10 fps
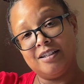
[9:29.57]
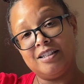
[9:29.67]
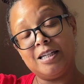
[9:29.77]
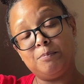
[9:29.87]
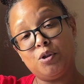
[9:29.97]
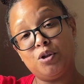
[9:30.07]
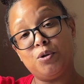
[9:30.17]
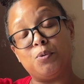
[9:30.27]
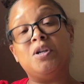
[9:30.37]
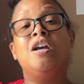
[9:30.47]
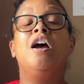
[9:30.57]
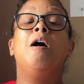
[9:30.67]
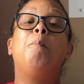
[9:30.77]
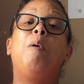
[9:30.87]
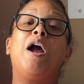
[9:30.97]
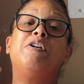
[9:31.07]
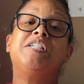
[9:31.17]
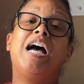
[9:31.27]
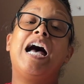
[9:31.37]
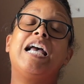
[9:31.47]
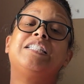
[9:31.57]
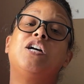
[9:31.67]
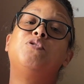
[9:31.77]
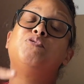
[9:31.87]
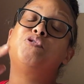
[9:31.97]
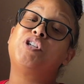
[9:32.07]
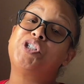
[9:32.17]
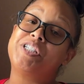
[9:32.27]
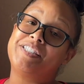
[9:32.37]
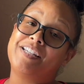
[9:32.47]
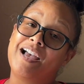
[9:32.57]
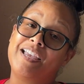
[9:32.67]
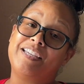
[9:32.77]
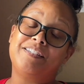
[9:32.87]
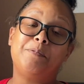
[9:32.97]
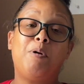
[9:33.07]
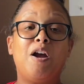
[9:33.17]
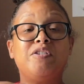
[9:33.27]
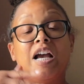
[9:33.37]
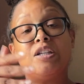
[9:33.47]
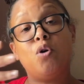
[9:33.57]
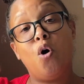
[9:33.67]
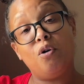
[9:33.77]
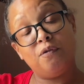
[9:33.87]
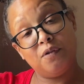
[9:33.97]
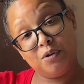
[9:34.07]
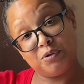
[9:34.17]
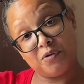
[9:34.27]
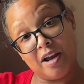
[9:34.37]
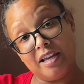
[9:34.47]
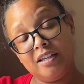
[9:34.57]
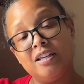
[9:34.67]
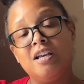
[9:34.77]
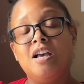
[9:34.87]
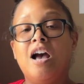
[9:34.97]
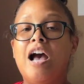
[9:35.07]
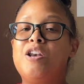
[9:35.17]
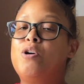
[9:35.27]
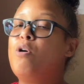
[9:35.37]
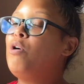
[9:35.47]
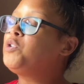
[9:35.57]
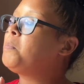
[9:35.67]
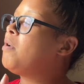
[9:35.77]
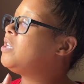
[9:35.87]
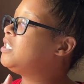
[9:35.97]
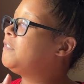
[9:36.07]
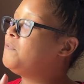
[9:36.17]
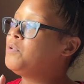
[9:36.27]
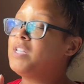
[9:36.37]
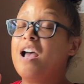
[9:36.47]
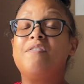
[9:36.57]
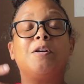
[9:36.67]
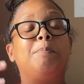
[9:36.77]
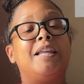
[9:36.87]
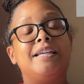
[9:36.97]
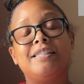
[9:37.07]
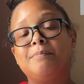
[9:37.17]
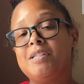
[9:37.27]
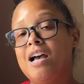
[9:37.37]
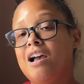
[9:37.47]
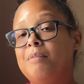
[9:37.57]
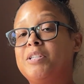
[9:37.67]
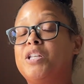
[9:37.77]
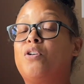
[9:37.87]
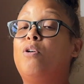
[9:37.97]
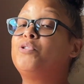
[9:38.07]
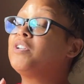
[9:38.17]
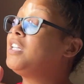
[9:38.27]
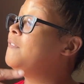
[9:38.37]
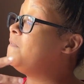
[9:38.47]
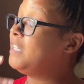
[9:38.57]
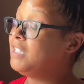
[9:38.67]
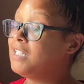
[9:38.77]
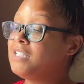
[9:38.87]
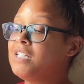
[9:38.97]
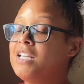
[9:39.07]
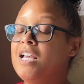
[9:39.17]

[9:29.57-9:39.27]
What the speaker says: Tip 2, prioritize a nutritious diet. Prioritize whole foods, right? I know ultra-processed foods have their place sometimes and they're ultra-convenient,